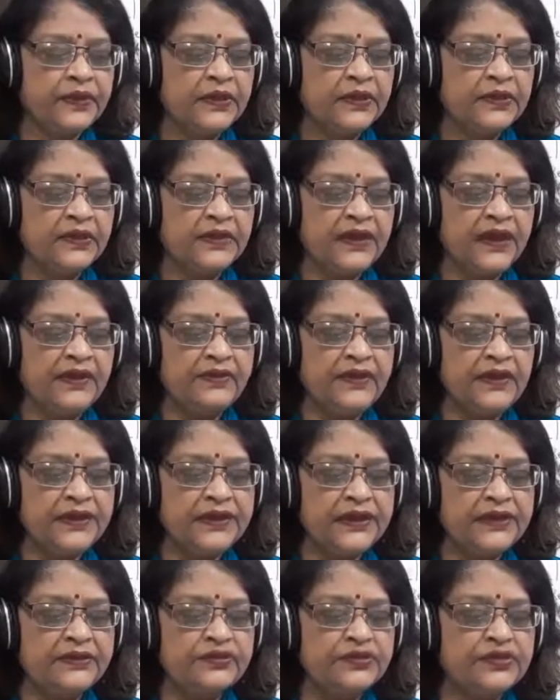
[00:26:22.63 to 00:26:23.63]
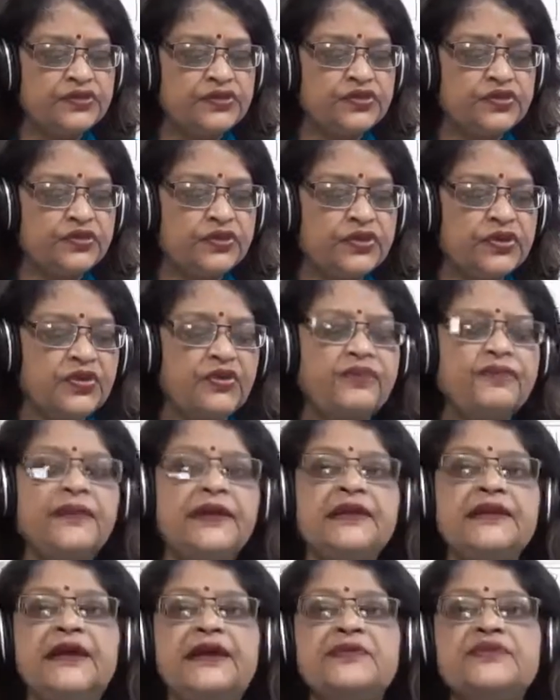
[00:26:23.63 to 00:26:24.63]
I will tell you the story of my
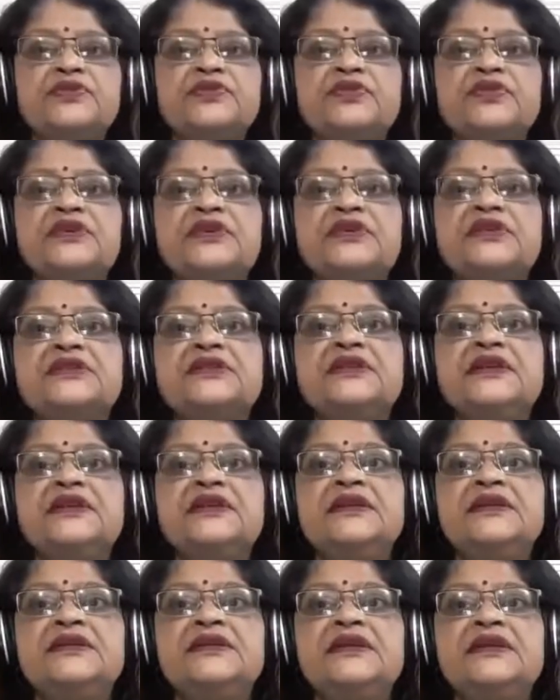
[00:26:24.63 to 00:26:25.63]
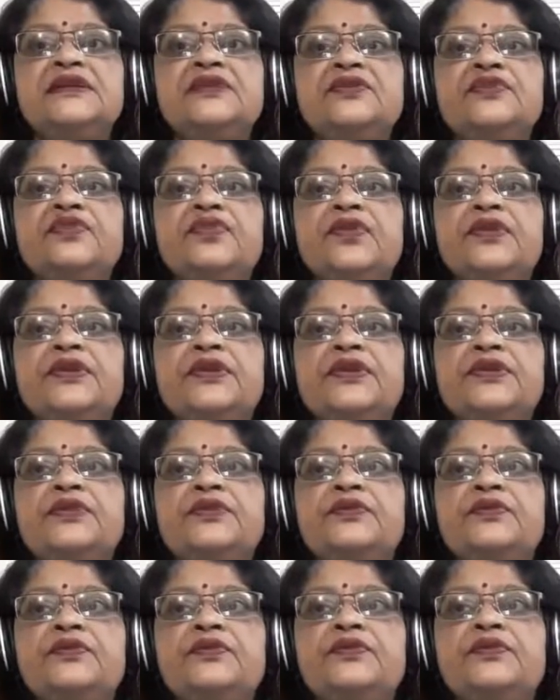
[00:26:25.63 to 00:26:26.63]
life. So he is telling that you wanted to